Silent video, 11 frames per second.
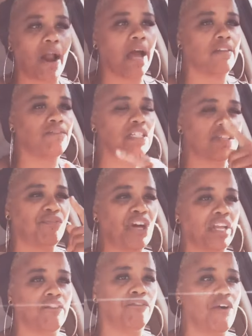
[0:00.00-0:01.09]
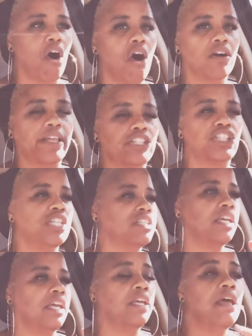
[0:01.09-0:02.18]
her out of this fucking fog that she's
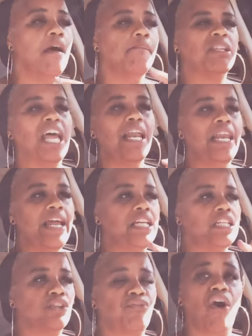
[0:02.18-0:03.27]
in. But that lady is